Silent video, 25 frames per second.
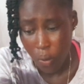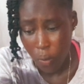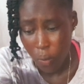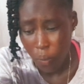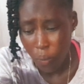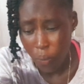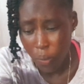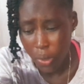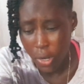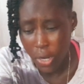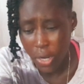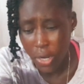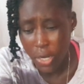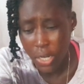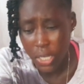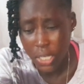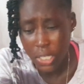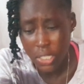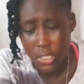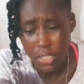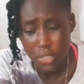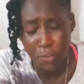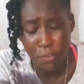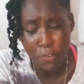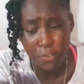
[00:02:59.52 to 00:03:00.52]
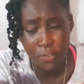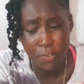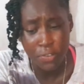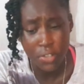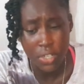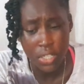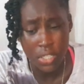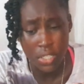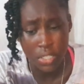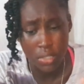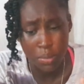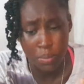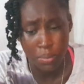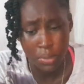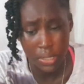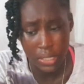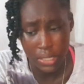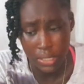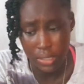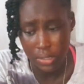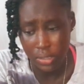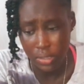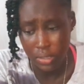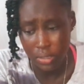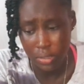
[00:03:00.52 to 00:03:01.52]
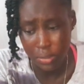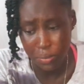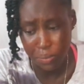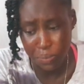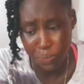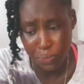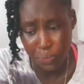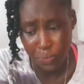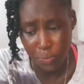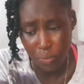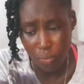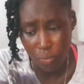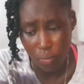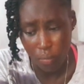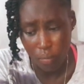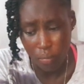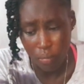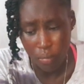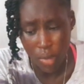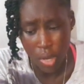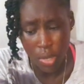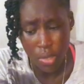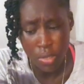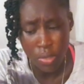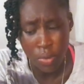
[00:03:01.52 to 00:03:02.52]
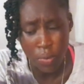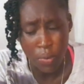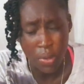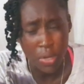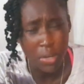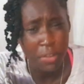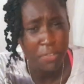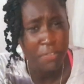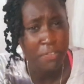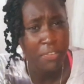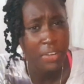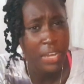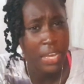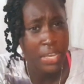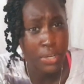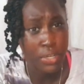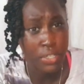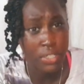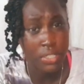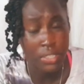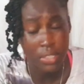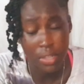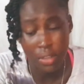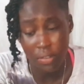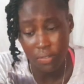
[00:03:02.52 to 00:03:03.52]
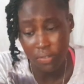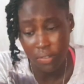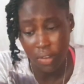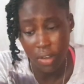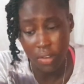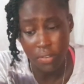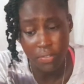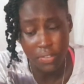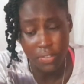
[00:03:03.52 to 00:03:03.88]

Where is the first place you want to fly yourself on